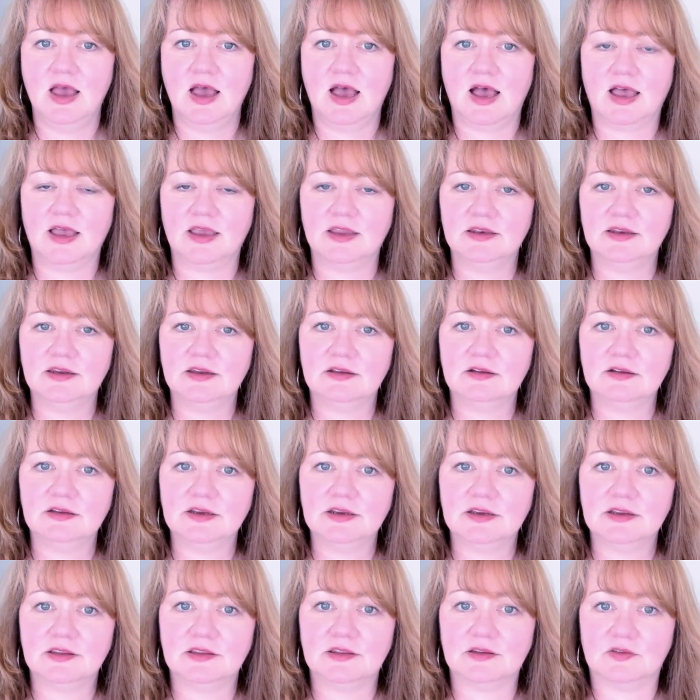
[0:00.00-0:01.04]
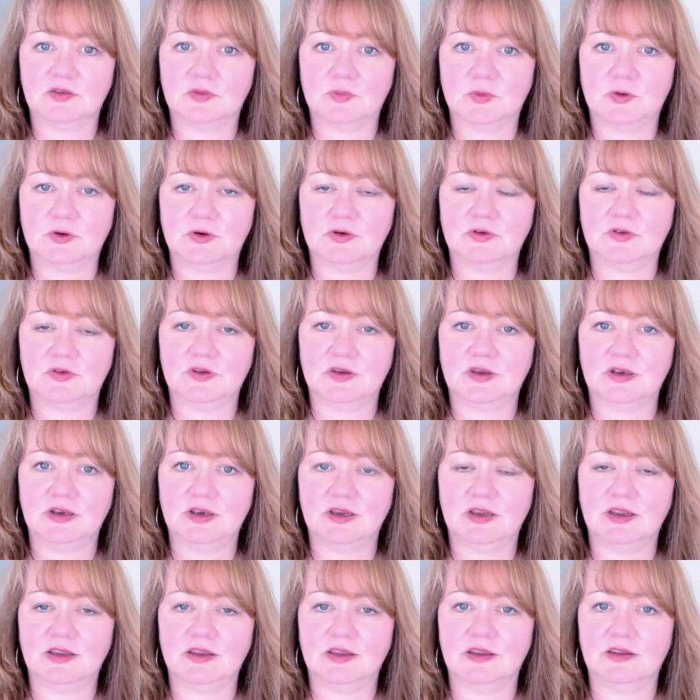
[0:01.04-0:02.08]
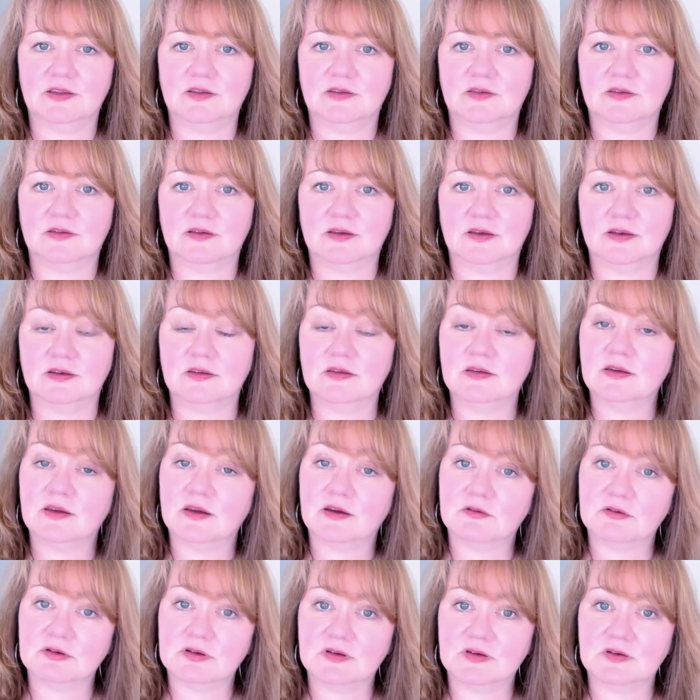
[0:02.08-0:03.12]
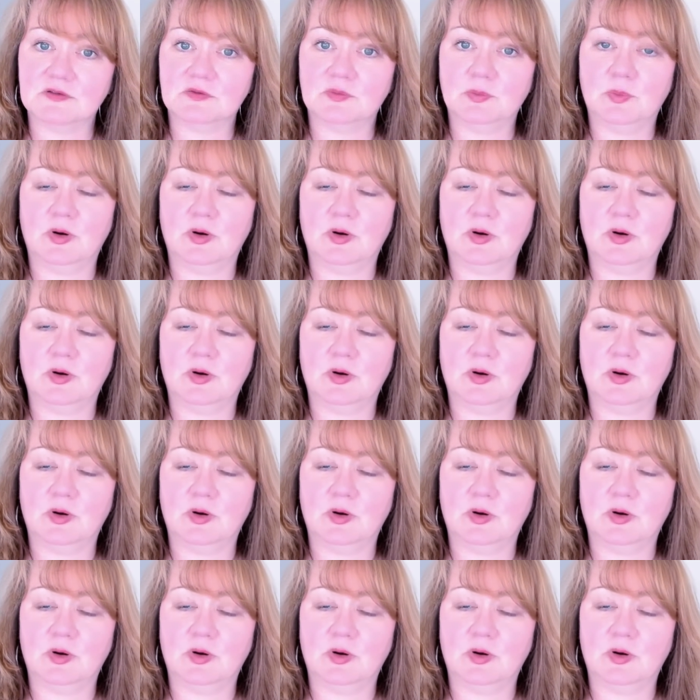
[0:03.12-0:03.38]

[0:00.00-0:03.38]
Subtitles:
Ideally, this person is an integrative